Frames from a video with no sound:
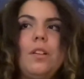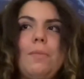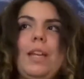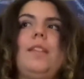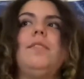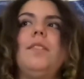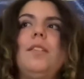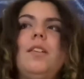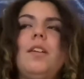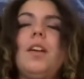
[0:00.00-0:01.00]
because
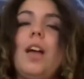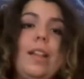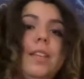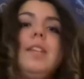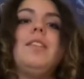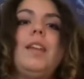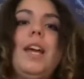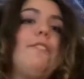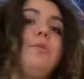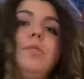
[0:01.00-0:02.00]
at the end of the day,
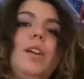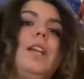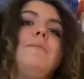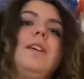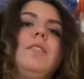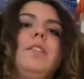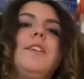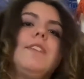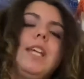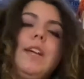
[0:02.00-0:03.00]
everyone's trying to make their
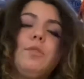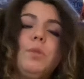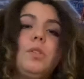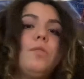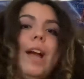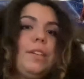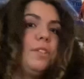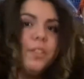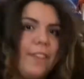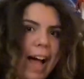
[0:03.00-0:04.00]
living and everyone's trying to
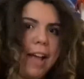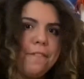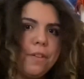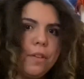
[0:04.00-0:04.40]
survive.